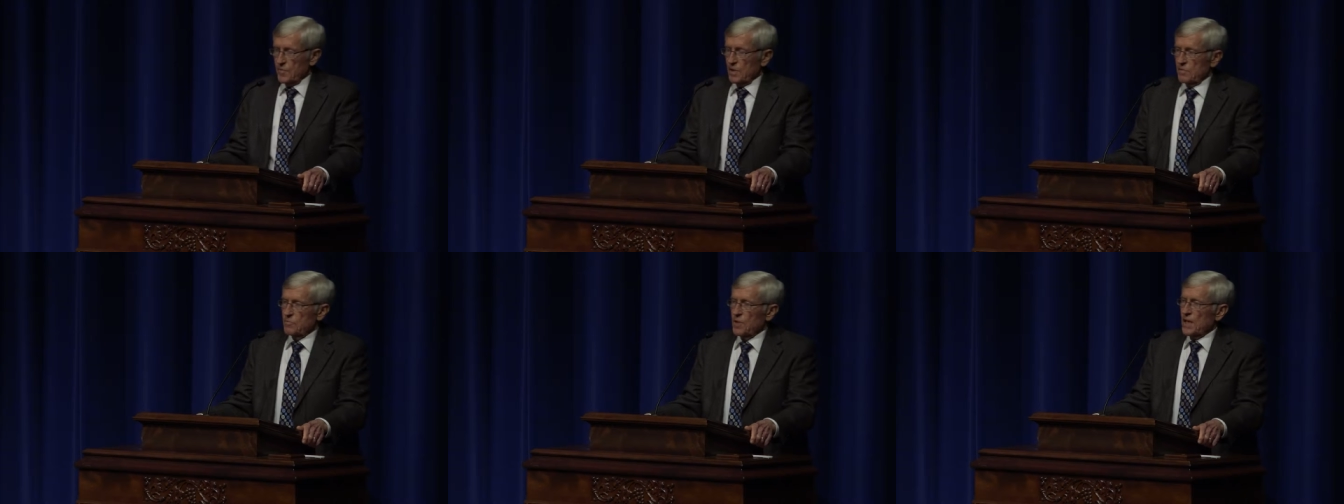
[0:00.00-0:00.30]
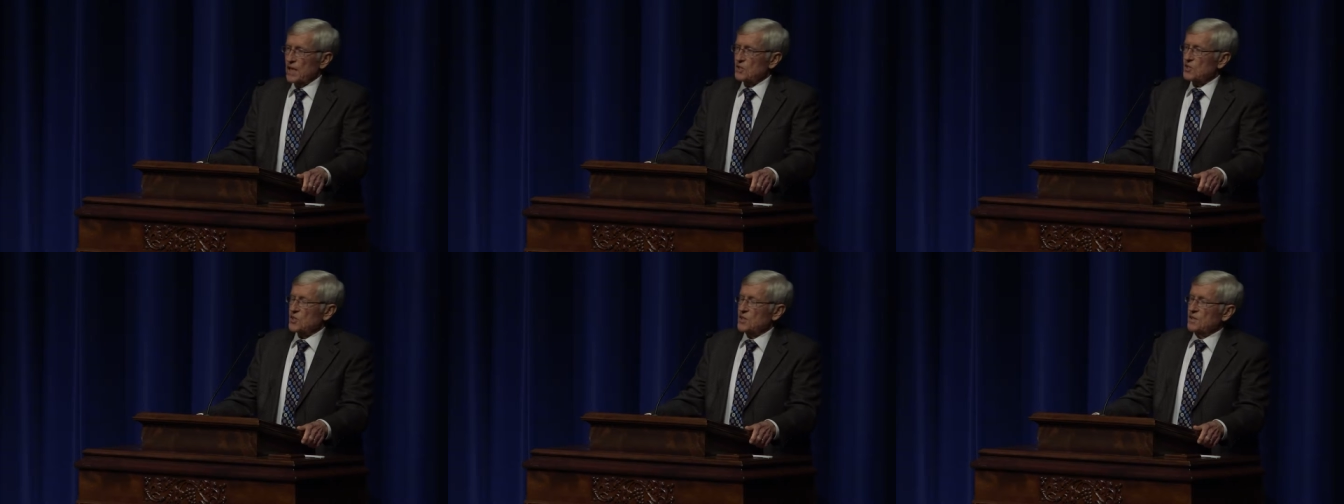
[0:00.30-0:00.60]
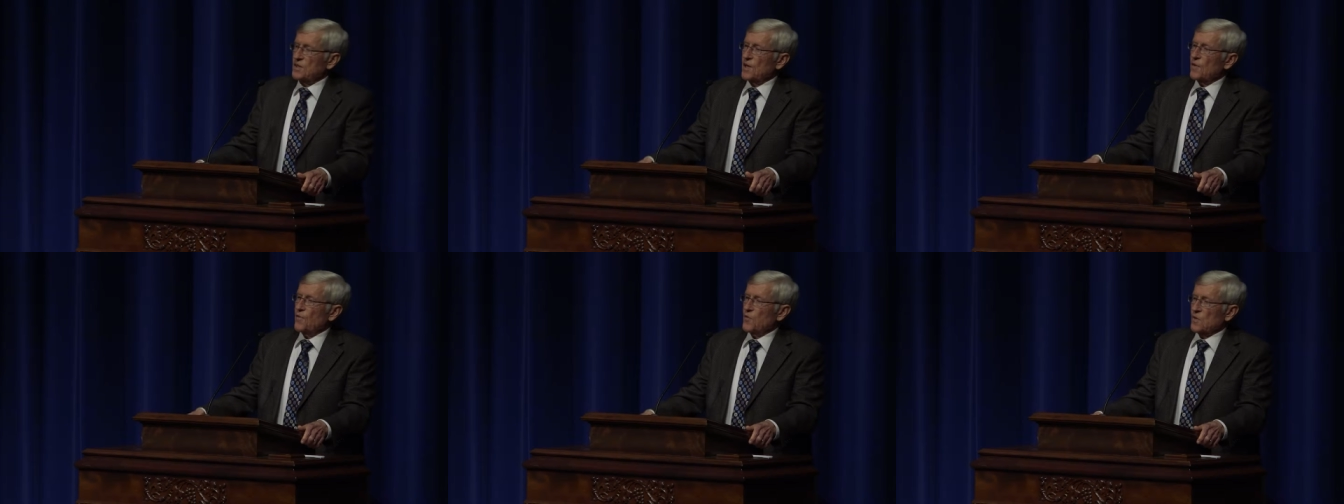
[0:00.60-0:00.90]
but it's
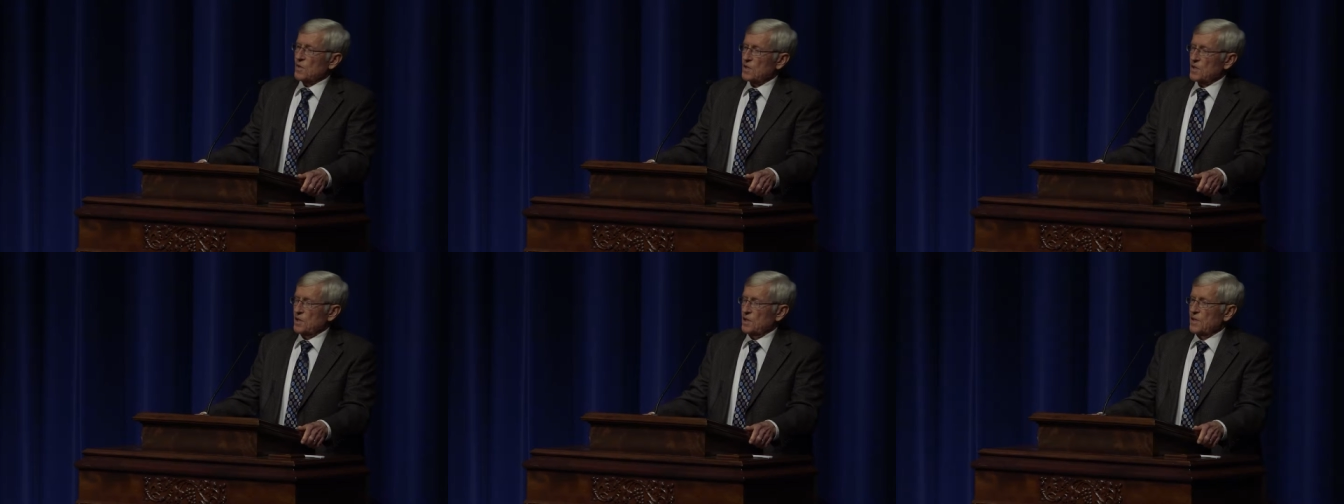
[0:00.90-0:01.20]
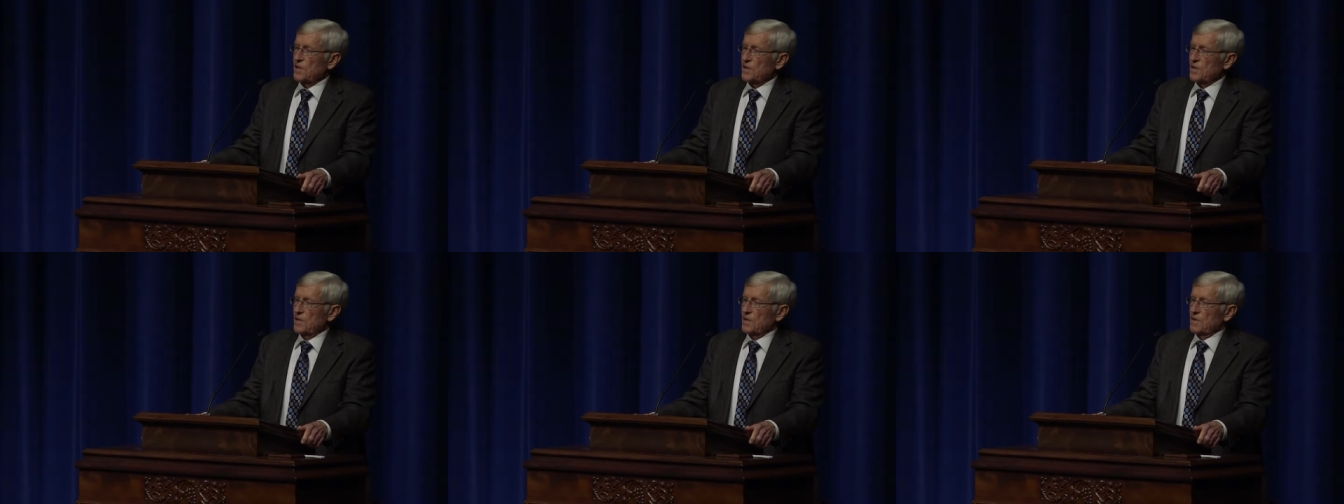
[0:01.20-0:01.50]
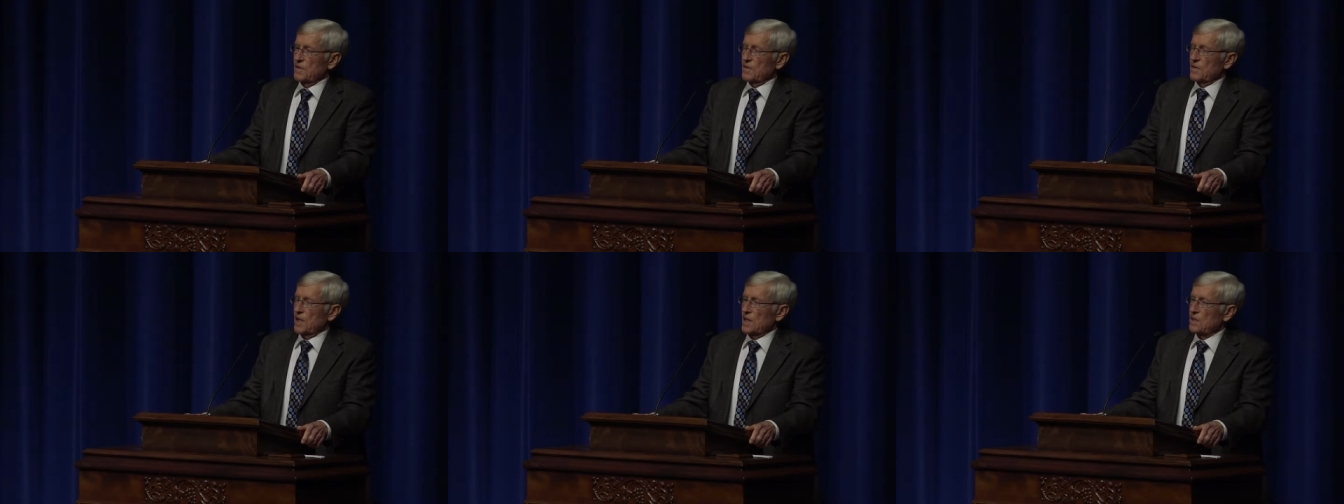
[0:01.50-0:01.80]
different
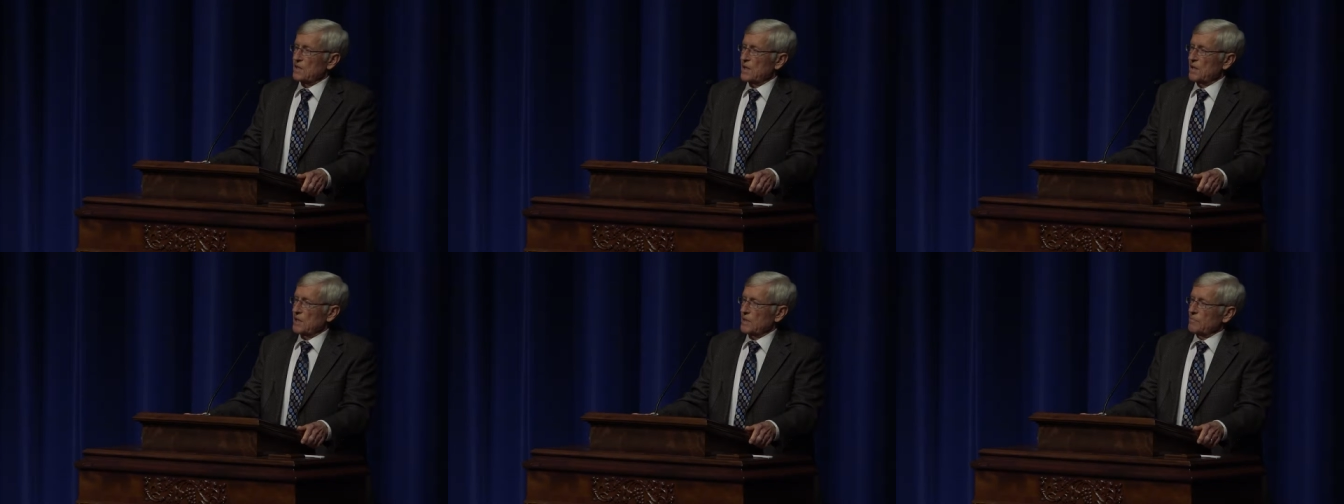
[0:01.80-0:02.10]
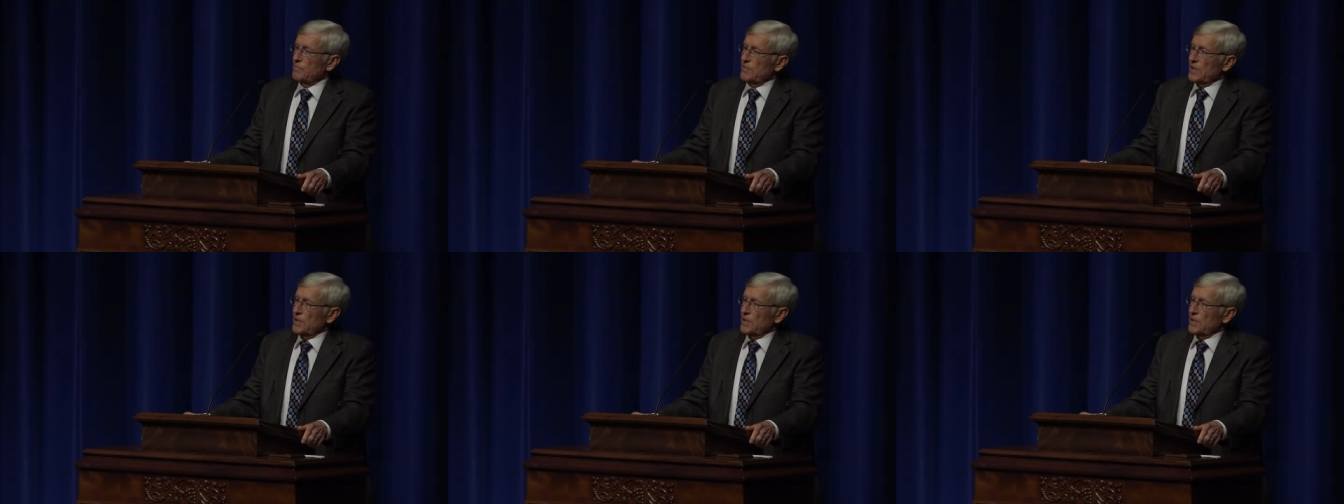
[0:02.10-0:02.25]
than the,